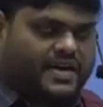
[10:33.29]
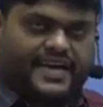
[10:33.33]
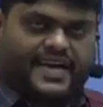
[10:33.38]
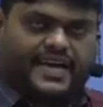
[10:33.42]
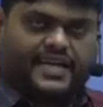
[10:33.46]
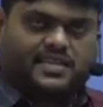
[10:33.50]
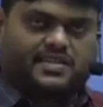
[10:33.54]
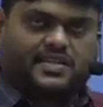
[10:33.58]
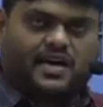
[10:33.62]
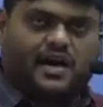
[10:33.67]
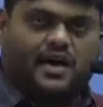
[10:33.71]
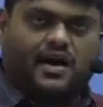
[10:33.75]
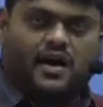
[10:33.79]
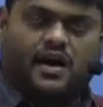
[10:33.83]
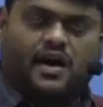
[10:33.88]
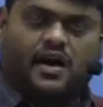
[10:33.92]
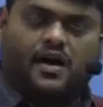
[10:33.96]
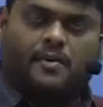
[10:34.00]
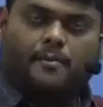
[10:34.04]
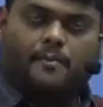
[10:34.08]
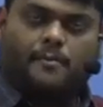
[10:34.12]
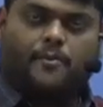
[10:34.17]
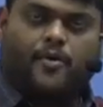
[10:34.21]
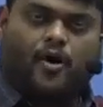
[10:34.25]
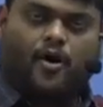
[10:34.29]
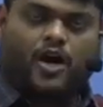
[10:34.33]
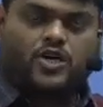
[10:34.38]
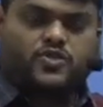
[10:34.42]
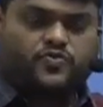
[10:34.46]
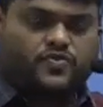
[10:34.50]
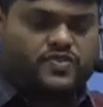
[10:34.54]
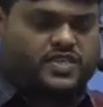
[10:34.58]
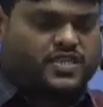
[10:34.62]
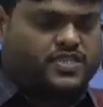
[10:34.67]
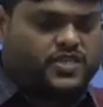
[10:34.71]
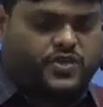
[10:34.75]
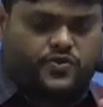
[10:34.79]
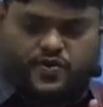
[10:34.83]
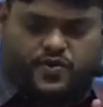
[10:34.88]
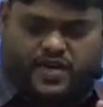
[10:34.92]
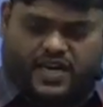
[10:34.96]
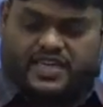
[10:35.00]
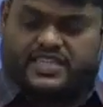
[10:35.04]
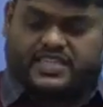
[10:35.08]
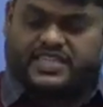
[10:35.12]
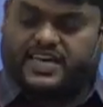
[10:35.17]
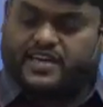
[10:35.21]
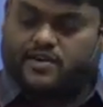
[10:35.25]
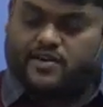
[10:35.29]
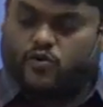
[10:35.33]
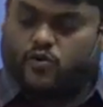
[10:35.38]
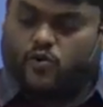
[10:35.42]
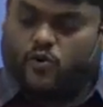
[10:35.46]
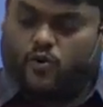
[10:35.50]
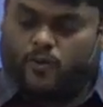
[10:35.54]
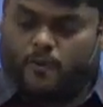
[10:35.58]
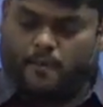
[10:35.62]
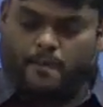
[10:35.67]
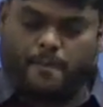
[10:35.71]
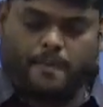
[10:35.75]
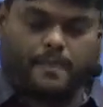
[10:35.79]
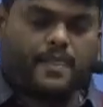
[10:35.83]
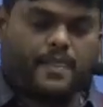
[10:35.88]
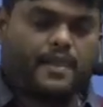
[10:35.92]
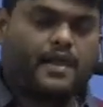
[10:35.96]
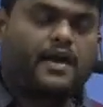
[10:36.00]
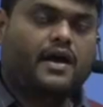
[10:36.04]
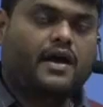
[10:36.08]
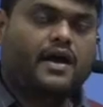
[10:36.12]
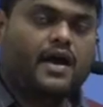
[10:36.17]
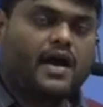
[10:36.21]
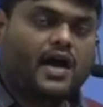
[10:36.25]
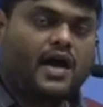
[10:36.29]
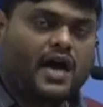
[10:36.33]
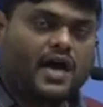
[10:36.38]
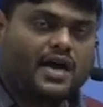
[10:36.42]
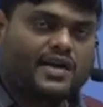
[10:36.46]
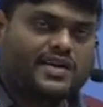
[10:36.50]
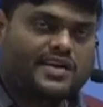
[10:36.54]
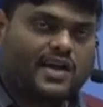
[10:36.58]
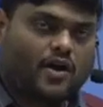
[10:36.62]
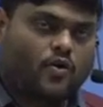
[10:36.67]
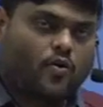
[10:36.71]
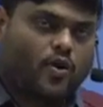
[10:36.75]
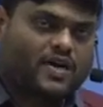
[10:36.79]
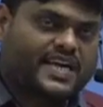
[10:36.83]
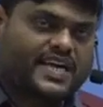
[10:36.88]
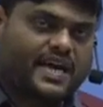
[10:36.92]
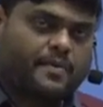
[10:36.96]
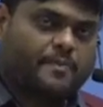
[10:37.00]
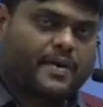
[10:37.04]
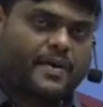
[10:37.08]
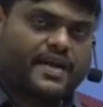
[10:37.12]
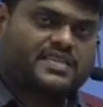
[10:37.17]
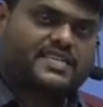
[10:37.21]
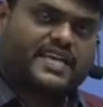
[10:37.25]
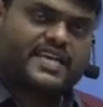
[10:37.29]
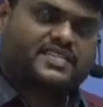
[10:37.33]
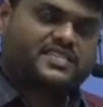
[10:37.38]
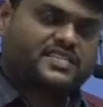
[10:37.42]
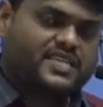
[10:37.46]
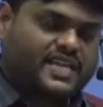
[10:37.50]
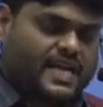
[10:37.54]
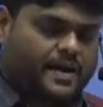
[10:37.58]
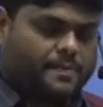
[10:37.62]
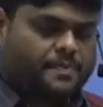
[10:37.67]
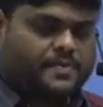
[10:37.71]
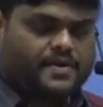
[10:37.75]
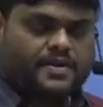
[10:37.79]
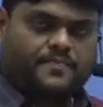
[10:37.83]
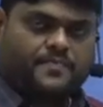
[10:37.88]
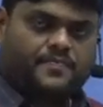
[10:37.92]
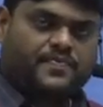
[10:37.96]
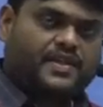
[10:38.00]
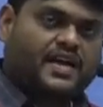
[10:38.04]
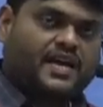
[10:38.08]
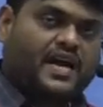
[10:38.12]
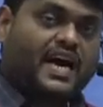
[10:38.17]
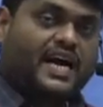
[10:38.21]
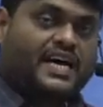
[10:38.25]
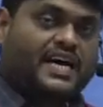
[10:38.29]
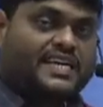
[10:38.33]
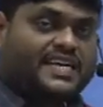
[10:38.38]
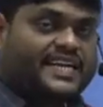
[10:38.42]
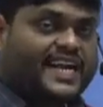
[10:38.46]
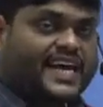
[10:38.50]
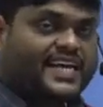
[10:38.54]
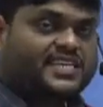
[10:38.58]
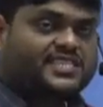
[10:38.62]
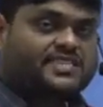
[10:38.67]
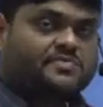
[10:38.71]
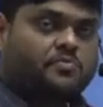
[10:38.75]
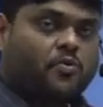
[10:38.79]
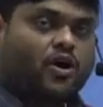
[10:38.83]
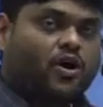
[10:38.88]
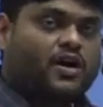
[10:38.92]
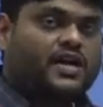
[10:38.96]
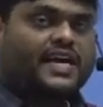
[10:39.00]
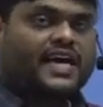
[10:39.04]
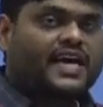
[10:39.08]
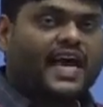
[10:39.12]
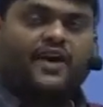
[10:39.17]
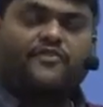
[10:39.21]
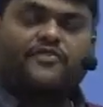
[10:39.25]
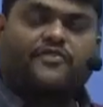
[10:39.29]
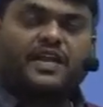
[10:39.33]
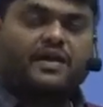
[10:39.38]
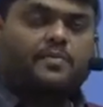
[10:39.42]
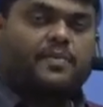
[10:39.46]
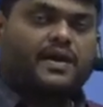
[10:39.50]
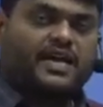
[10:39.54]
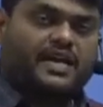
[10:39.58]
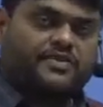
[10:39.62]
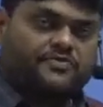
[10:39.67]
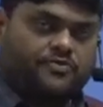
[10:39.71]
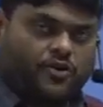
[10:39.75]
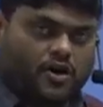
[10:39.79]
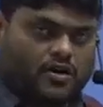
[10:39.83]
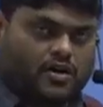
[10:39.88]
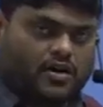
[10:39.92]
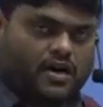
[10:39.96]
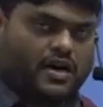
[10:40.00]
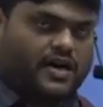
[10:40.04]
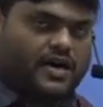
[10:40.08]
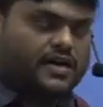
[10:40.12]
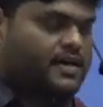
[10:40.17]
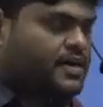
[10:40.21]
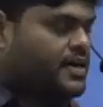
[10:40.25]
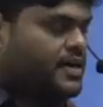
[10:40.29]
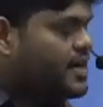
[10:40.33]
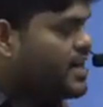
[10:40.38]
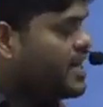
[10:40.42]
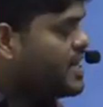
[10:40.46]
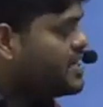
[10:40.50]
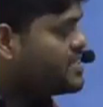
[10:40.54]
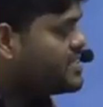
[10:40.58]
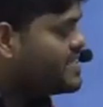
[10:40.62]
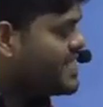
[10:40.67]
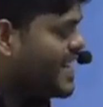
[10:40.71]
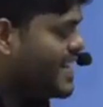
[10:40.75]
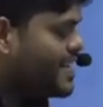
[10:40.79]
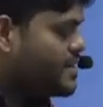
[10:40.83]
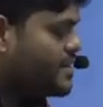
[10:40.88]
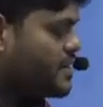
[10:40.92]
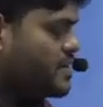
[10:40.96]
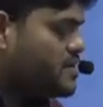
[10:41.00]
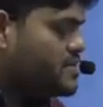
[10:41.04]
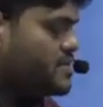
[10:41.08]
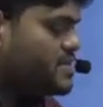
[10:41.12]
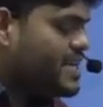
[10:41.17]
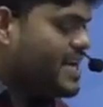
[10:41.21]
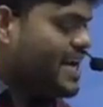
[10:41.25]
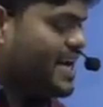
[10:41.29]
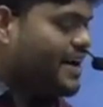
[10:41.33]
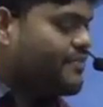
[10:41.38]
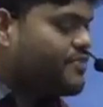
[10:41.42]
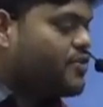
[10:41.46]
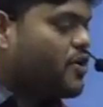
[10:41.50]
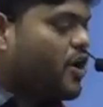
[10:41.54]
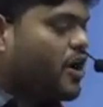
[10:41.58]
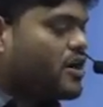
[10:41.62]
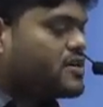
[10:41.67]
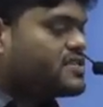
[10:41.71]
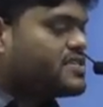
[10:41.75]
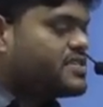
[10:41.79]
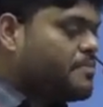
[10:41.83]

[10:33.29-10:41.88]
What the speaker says: in the box which is situated at their home. Now what happened? They slept. Next morning everybody forgot that they have got some